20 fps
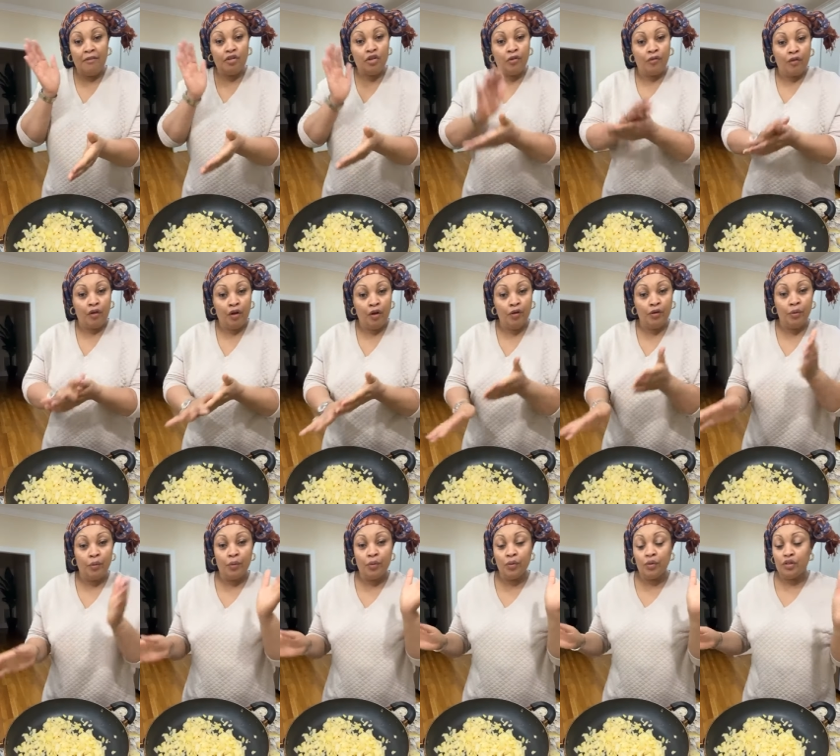You have to
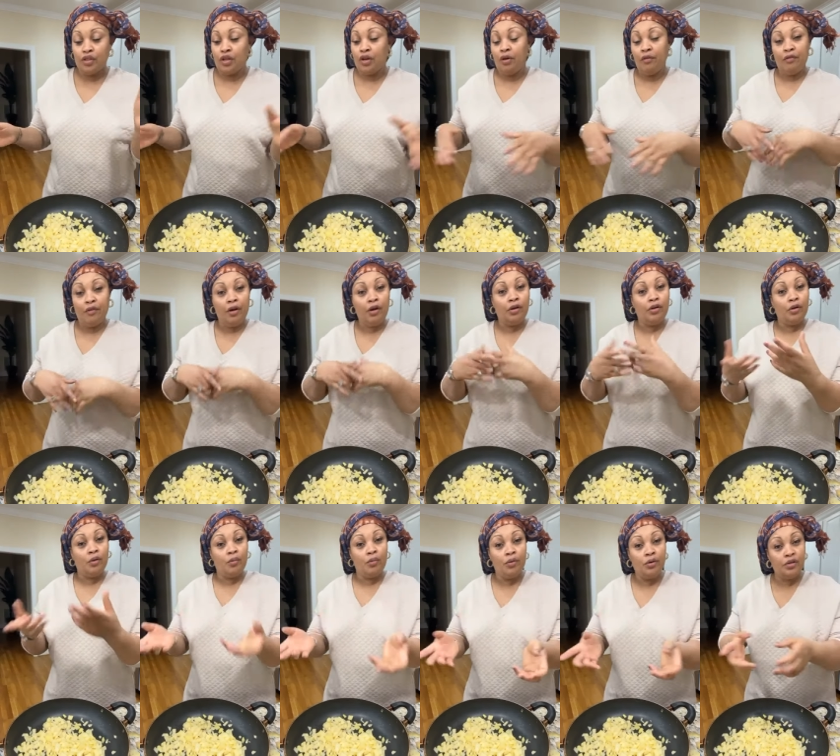follow the rules. You don't
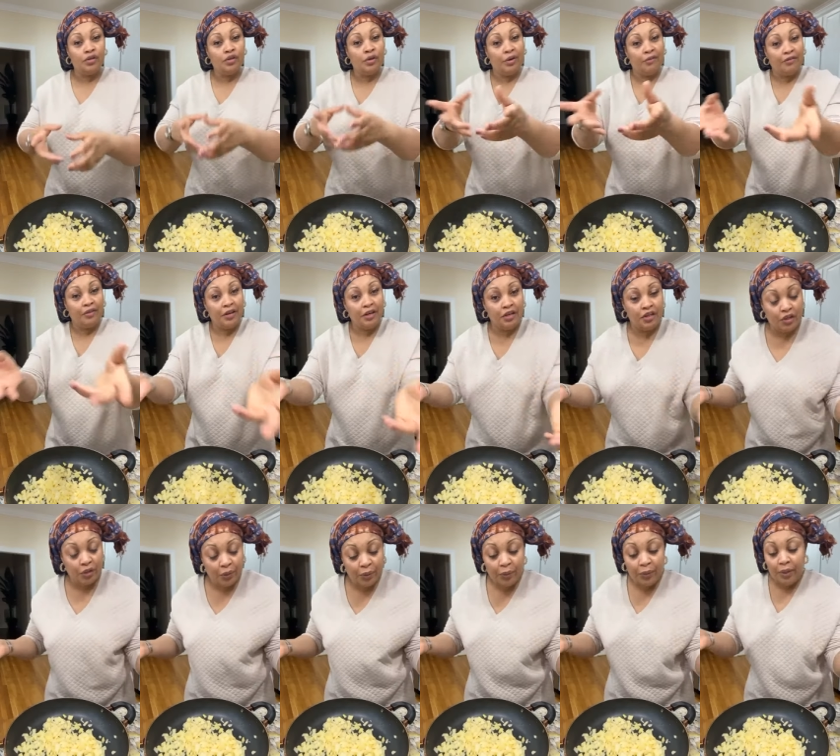follow the rules, you're
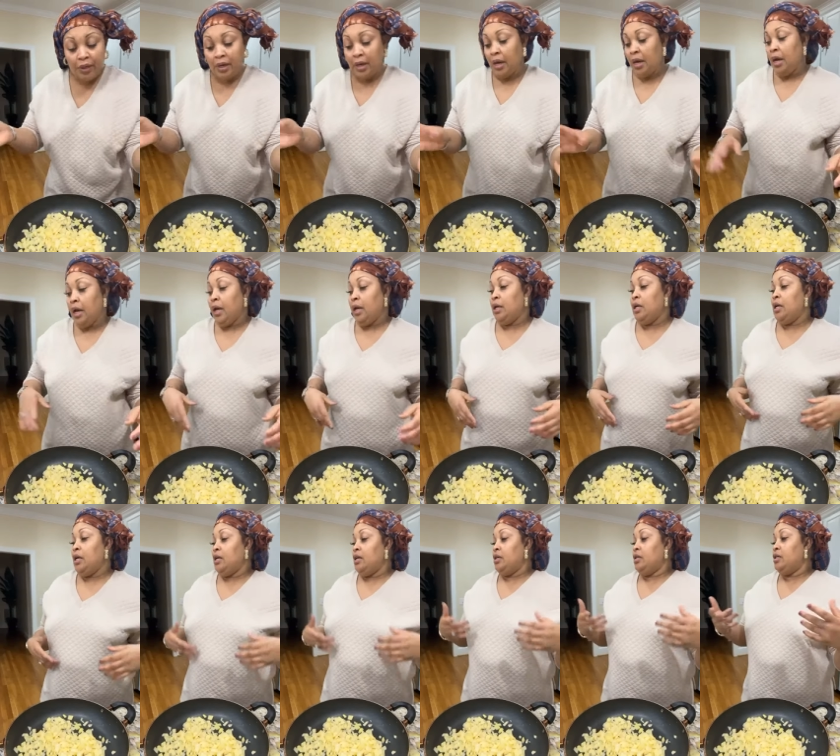finished.
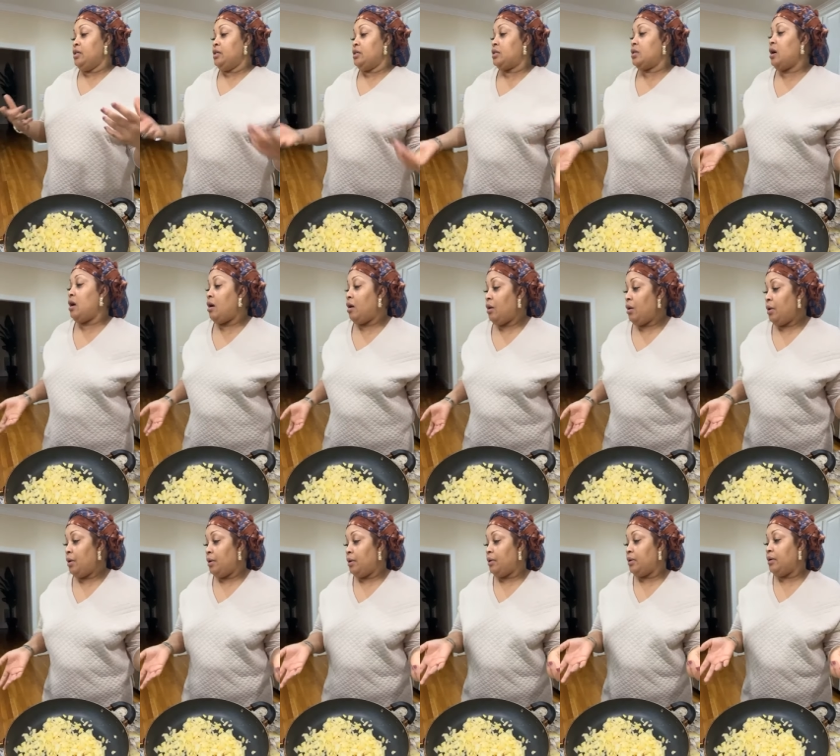
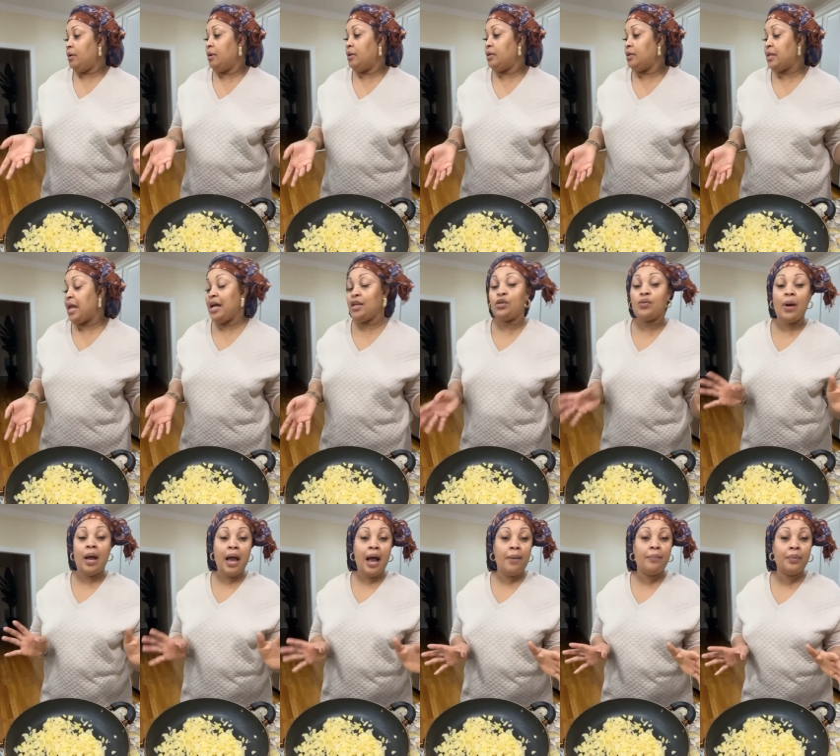So
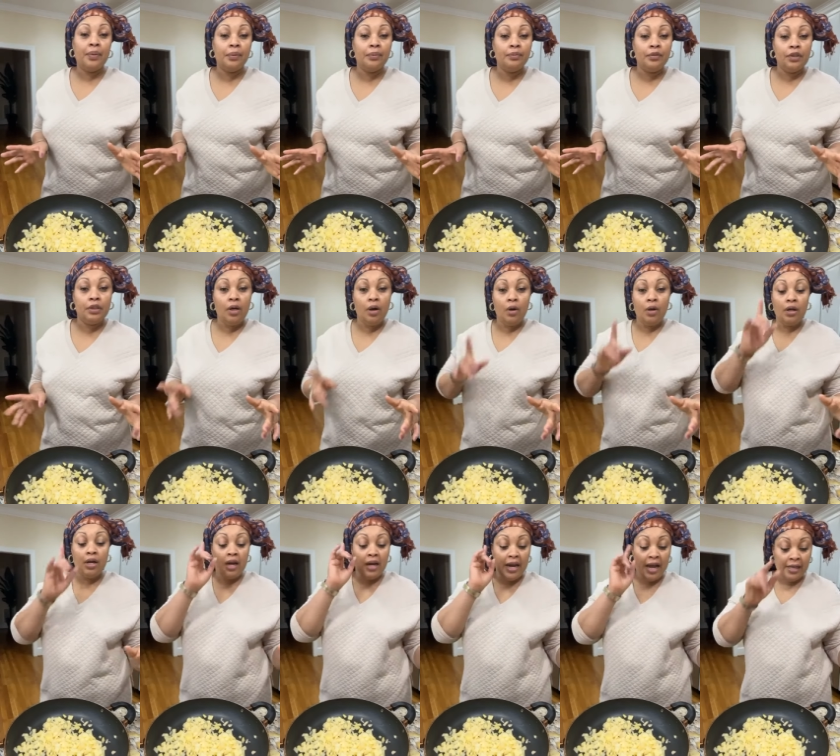that's what happened.
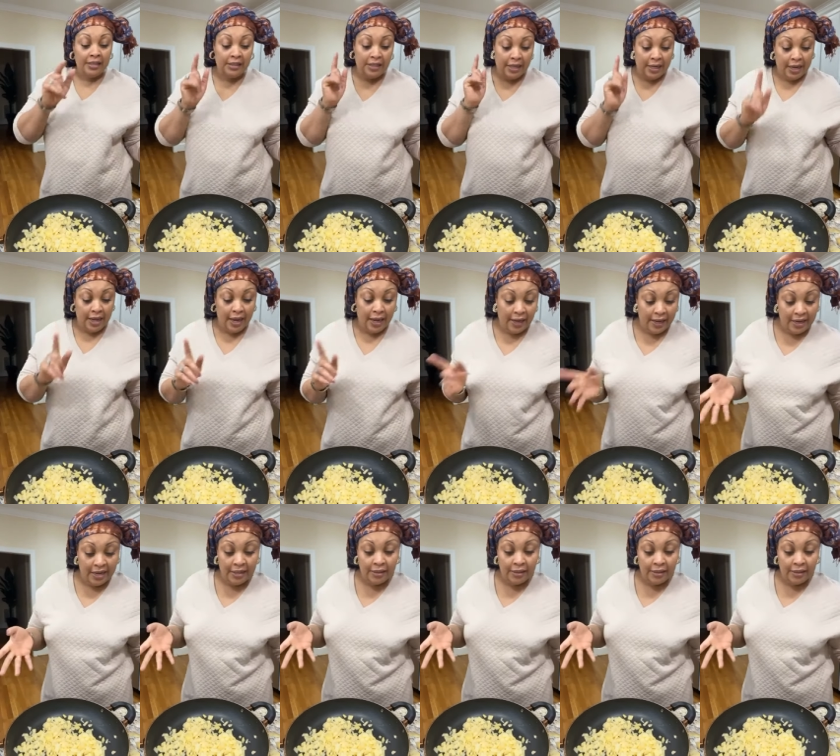So the lesson